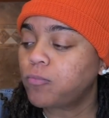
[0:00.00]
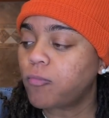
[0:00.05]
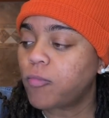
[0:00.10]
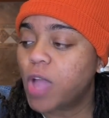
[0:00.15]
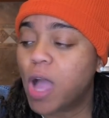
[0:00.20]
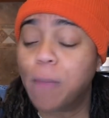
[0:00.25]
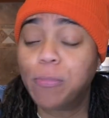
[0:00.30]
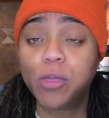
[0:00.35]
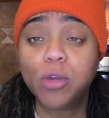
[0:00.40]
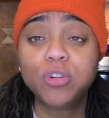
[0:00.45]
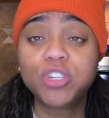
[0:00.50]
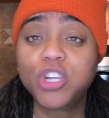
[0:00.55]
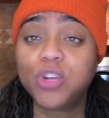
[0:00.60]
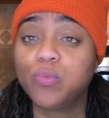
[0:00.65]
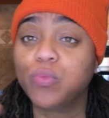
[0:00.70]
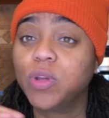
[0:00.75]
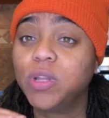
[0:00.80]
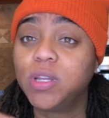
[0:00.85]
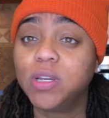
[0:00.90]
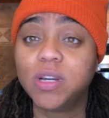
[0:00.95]
I'm usually
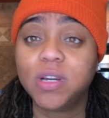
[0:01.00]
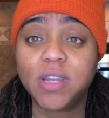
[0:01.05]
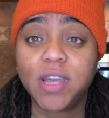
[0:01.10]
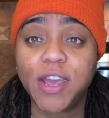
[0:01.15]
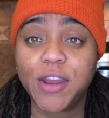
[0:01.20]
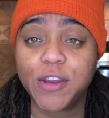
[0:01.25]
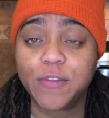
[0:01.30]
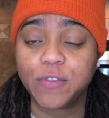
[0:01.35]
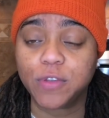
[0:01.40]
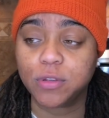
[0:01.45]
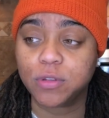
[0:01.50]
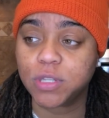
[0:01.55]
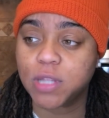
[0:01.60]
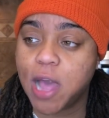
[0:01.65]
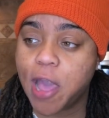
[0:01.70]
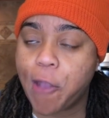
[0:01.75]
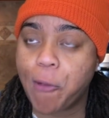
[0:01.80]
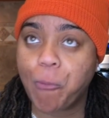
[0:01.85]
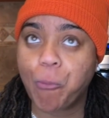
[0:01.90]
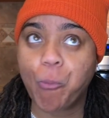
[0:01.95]
really good at interviews.
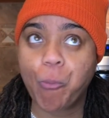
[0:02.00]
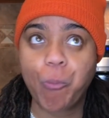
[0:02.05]
Like,